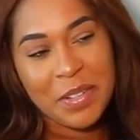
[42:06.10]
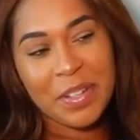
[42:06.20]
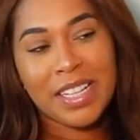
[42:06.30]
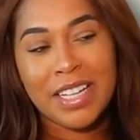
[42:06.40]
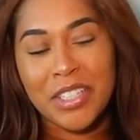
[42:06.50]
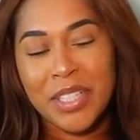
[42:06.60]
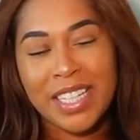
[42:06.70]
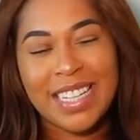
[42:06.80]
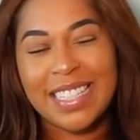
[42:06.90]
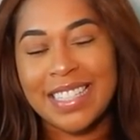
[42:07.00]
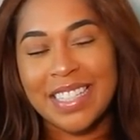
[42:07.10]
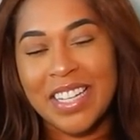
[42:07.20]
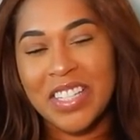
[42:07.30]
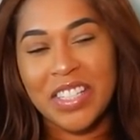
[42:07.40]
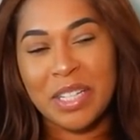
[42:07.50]
Glad you left. He
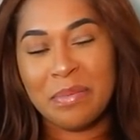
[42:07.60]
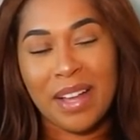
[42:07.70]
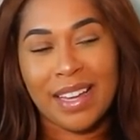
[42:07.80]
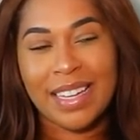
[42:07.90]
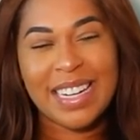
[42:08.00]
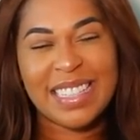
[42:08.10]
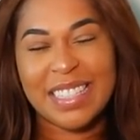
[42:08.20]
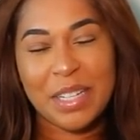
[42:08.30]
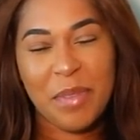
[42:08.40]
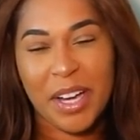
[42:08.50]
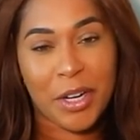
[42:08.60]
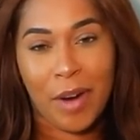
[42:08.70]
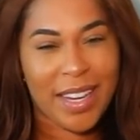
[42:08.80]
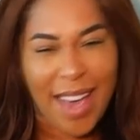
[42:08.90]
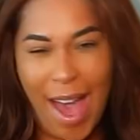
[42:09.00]
didn't seem like a
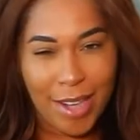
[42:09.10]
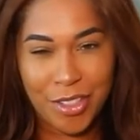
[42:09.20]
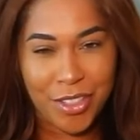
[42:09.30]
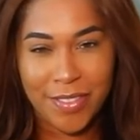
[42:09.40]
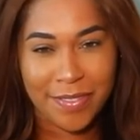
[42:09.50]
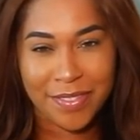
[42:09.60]
great catch.